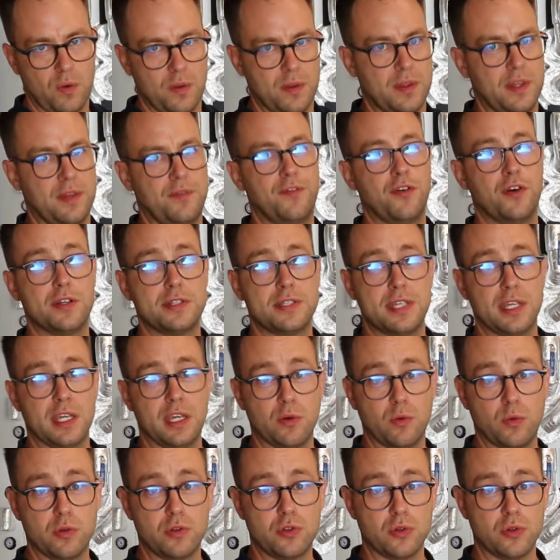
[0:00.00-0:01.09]
the first thing
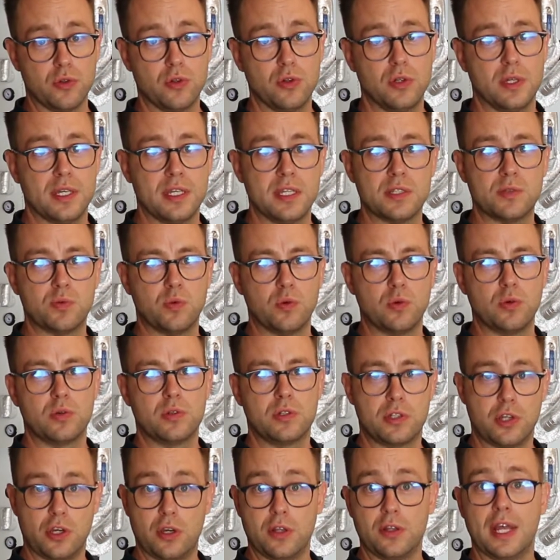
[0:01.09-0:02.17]
it will do is we'll
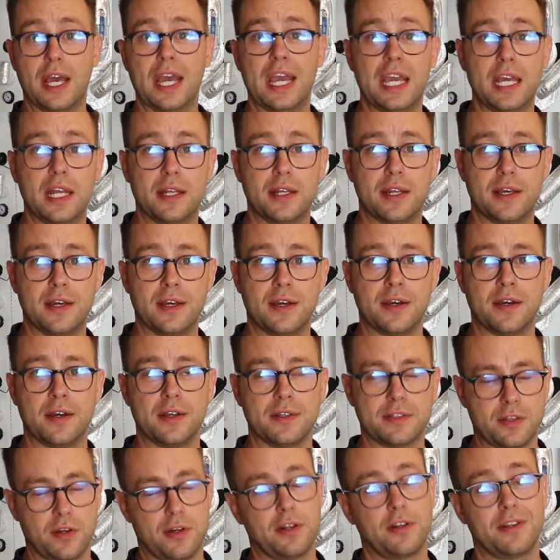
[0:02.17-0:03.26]
turn the heat
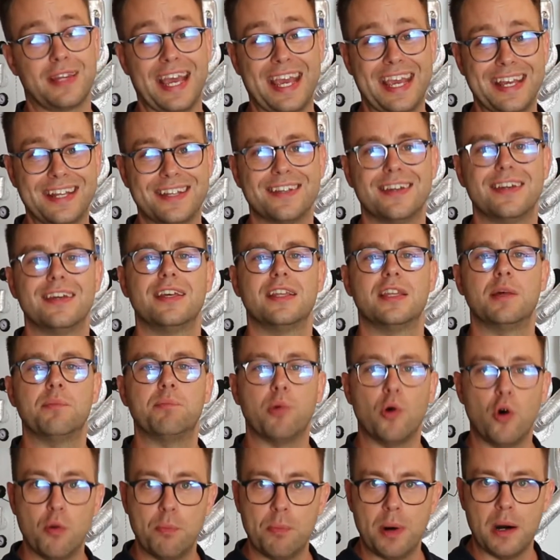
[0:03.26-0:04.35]
the
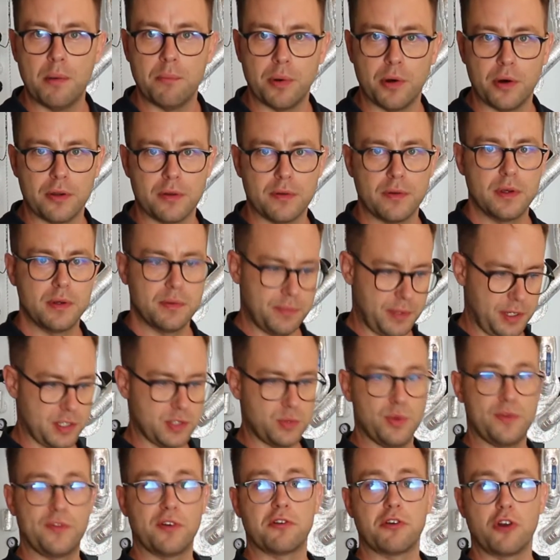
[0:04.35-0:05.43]
bore pump on, because
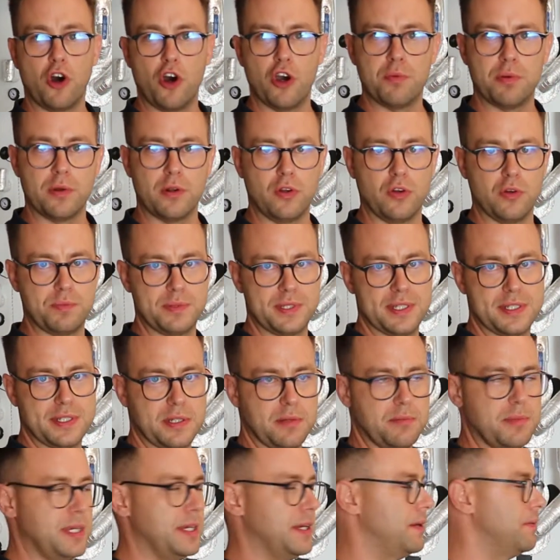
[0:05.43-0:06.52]
we've got an open loop
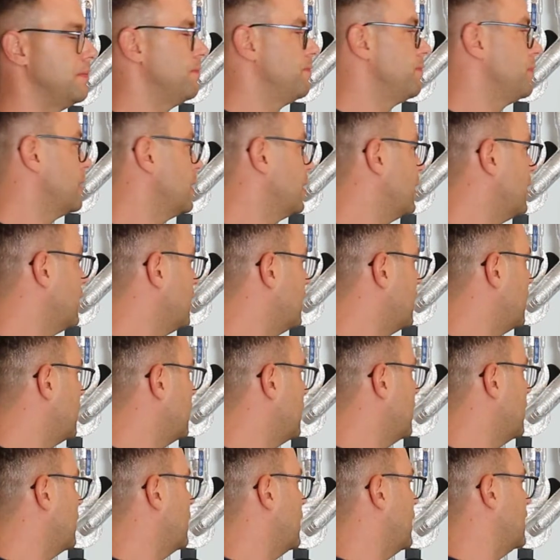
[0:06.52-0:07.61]
system here.
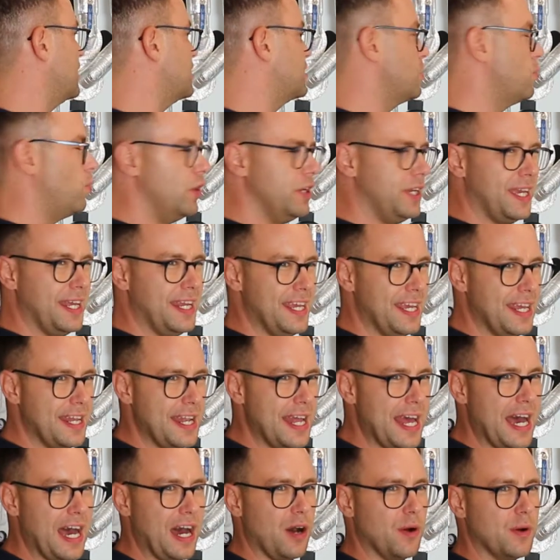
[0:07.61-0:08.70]
And so what you can hear
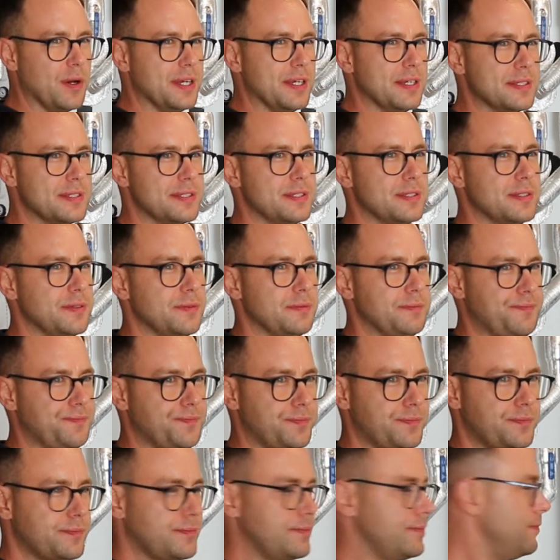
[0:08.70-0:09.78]
now is
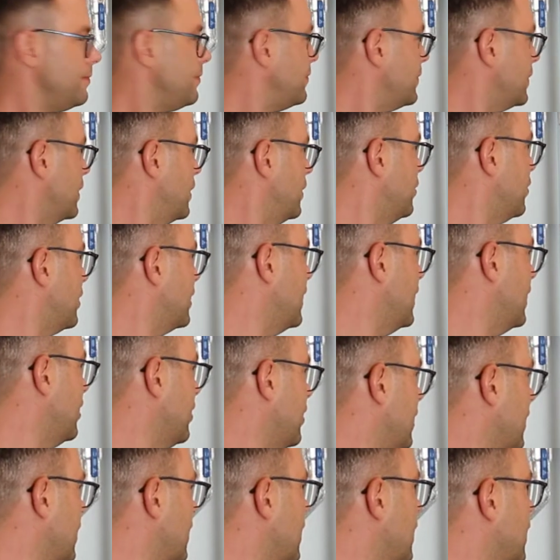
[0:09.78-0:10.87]
you can
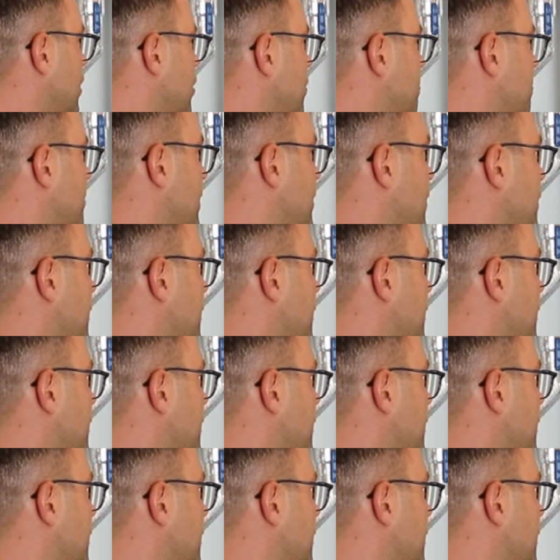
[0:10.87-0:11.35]
hear a little bit